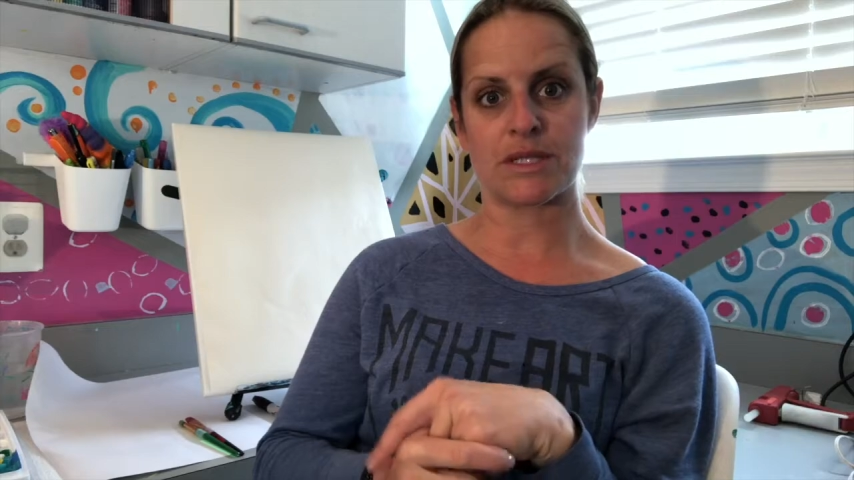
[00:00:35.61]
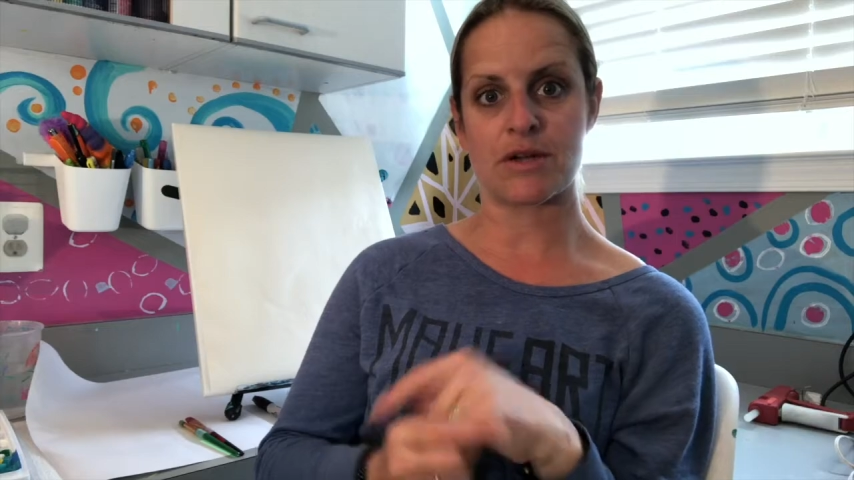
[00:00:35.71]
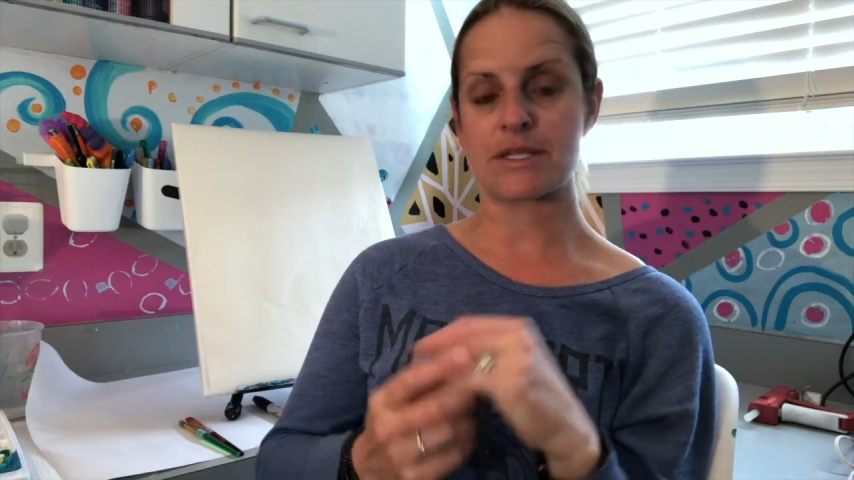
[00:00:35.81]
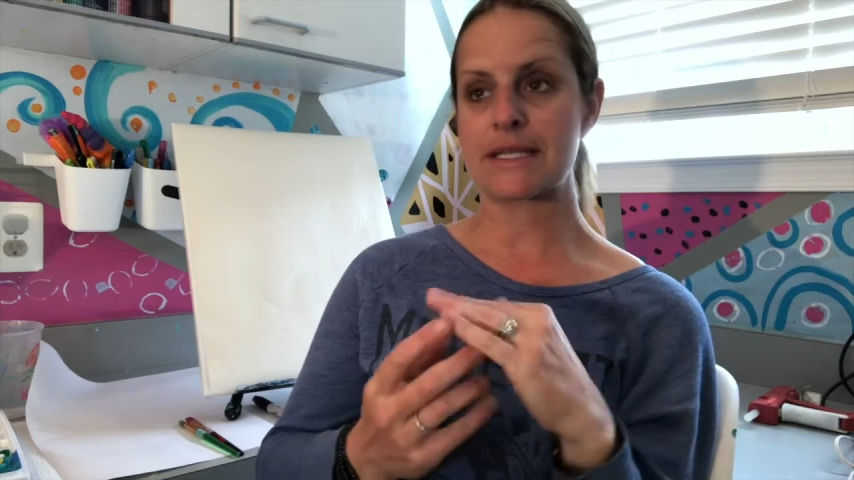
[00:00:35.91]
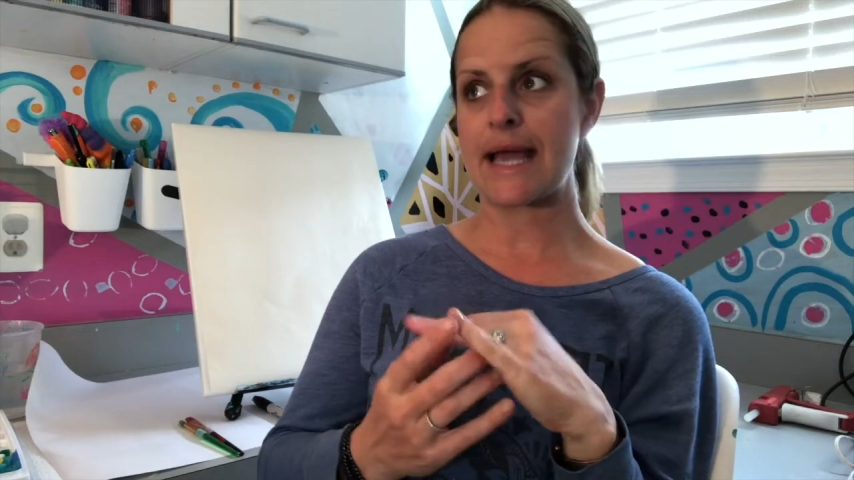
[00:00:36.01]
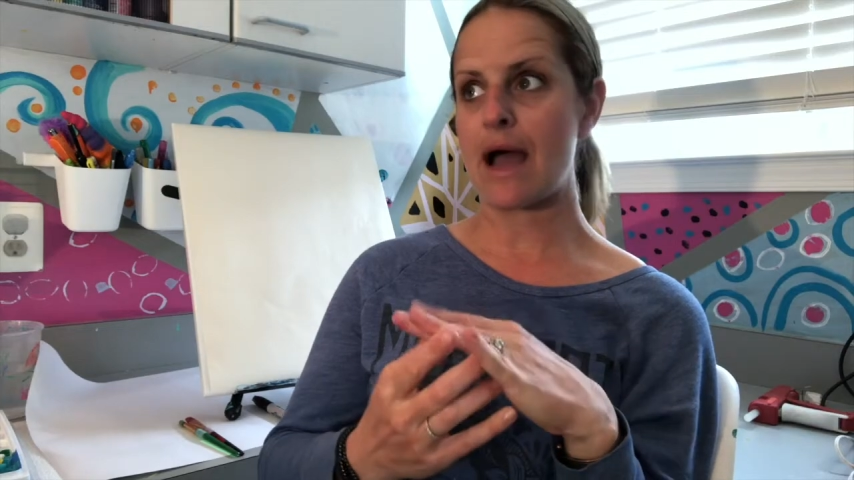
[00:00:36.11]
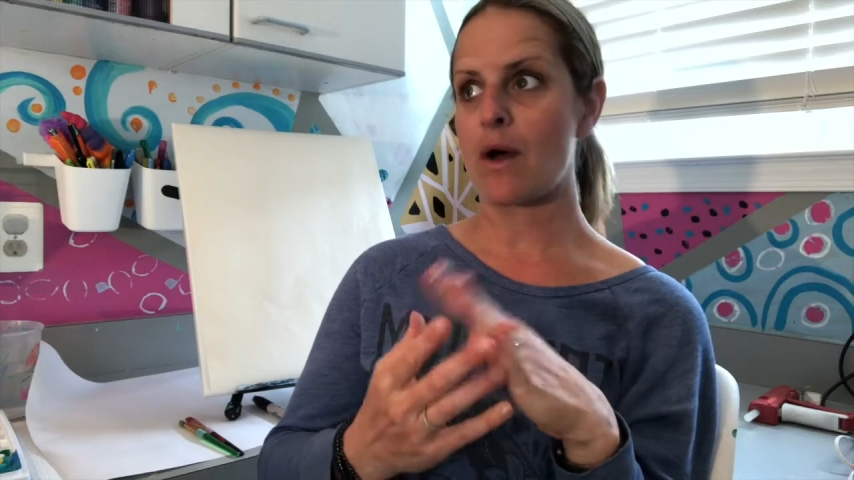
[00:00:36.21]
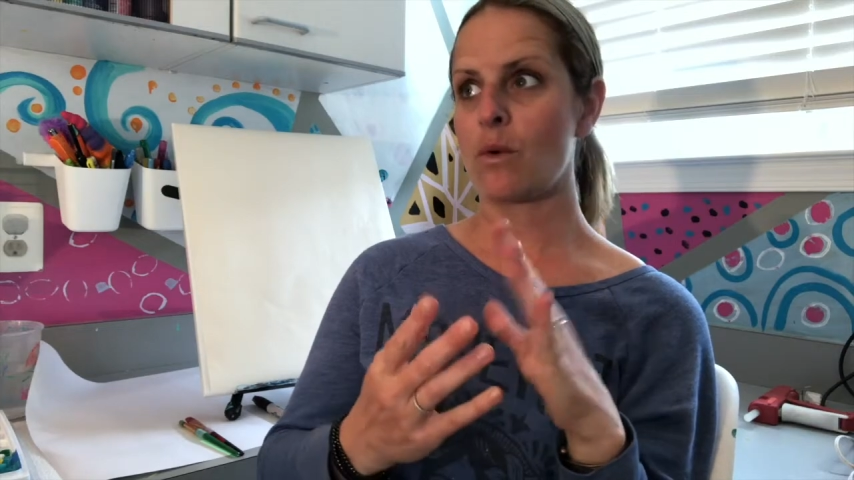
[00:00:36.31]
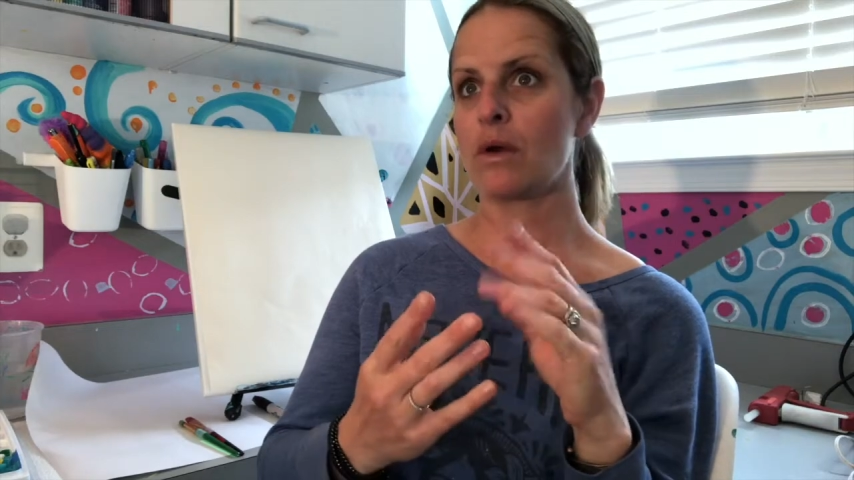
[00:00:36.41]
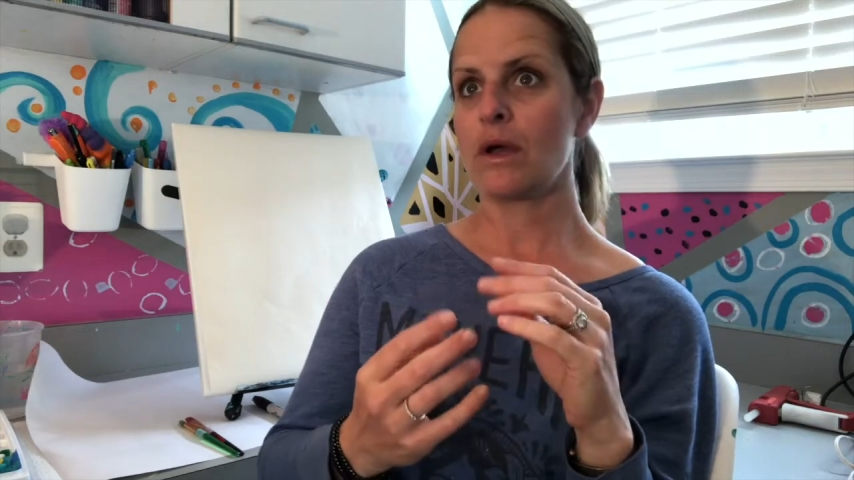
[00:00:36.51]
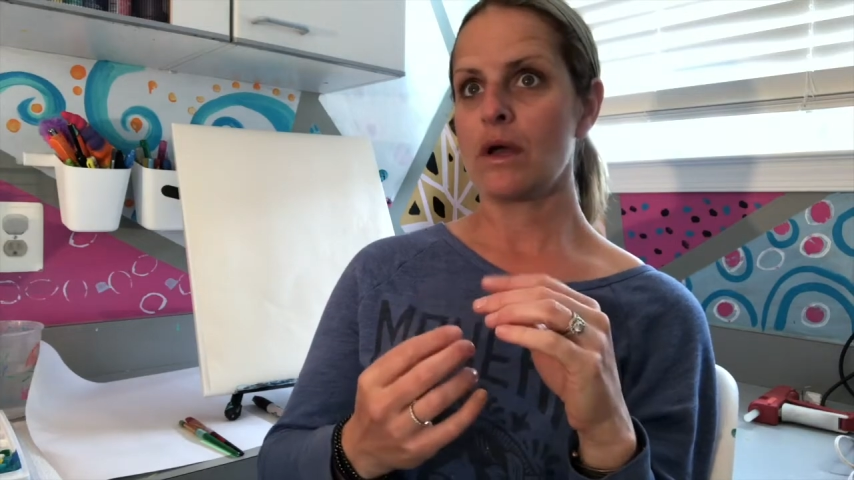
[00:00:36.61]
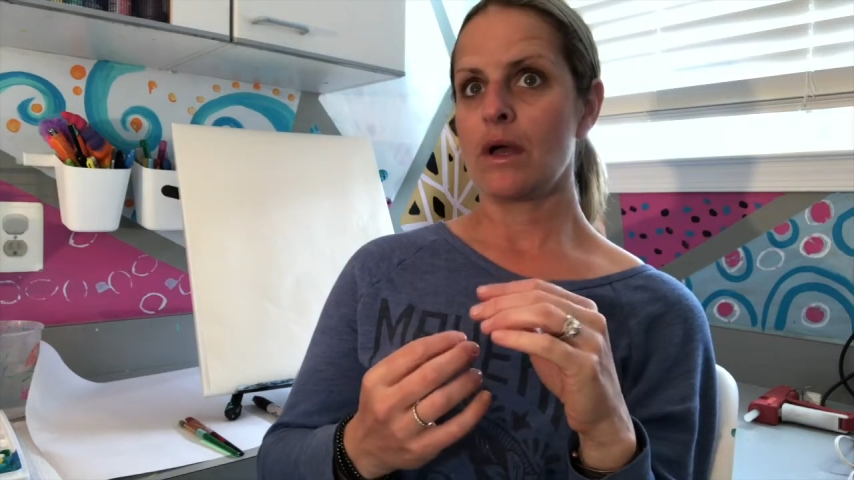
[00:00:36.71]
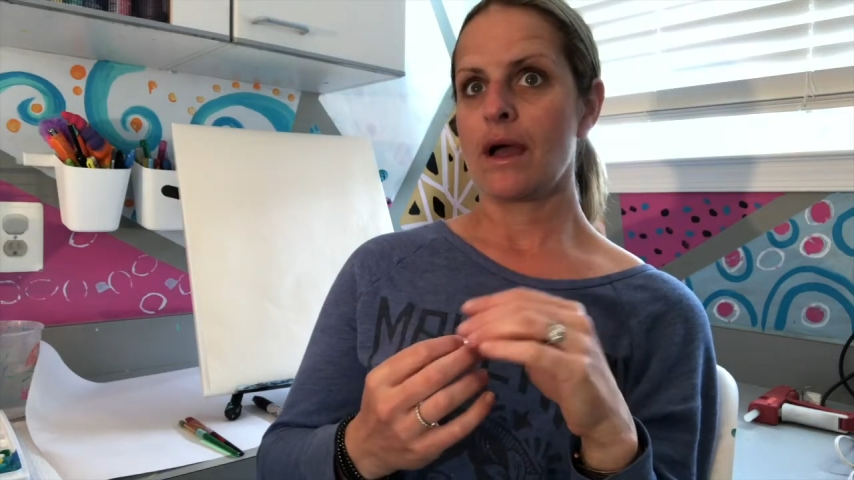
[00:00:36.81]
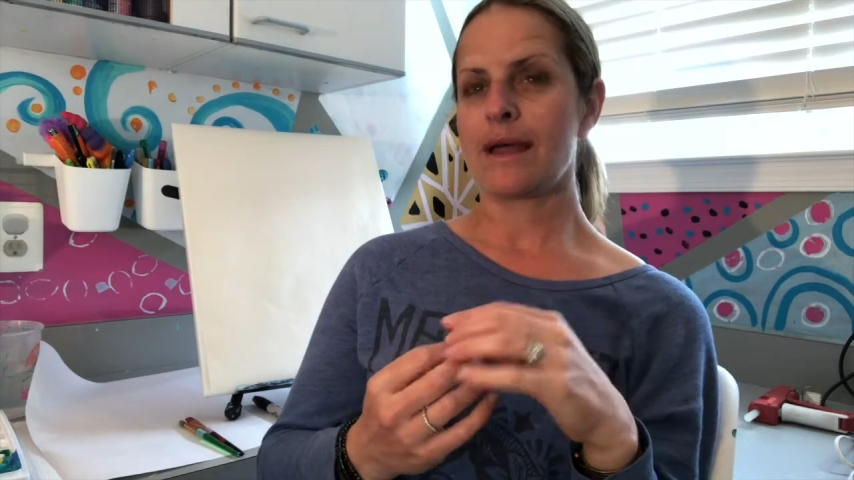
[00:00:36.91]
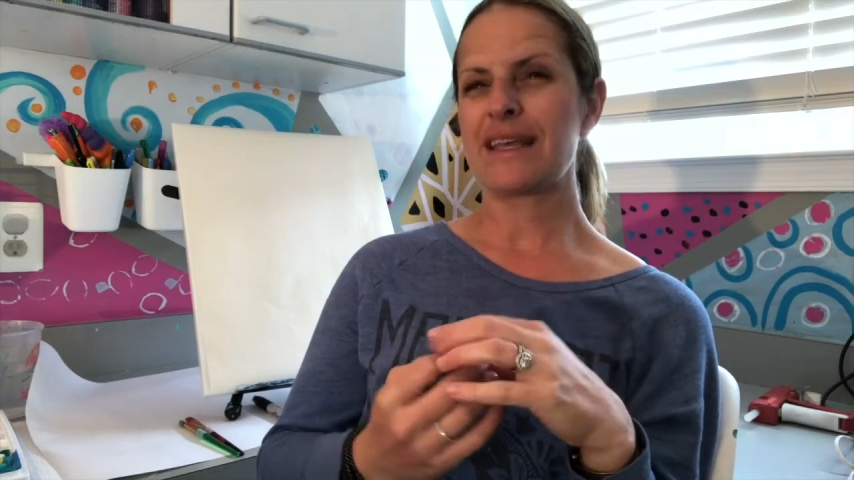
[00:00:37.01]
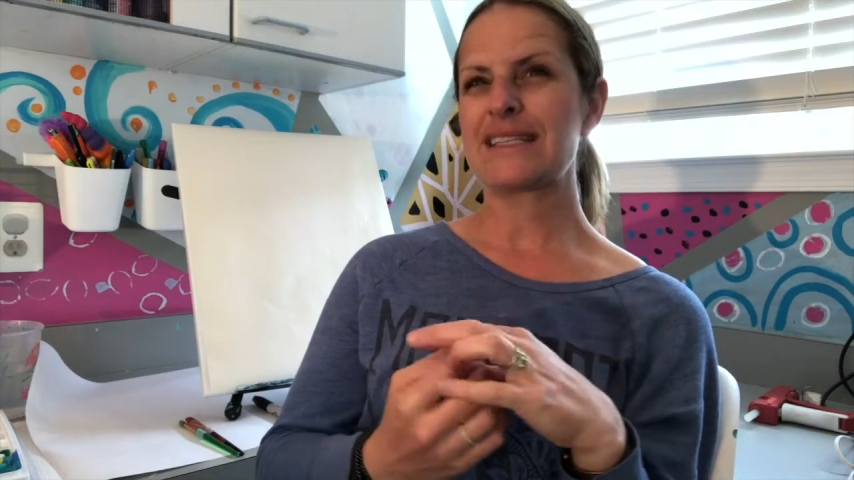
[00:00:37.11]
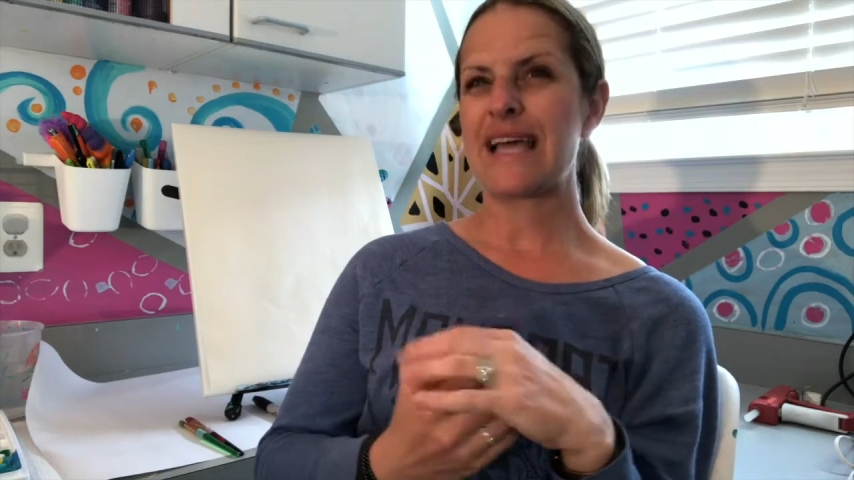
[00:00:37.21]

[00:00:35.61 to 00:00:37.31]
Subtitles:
There's now I think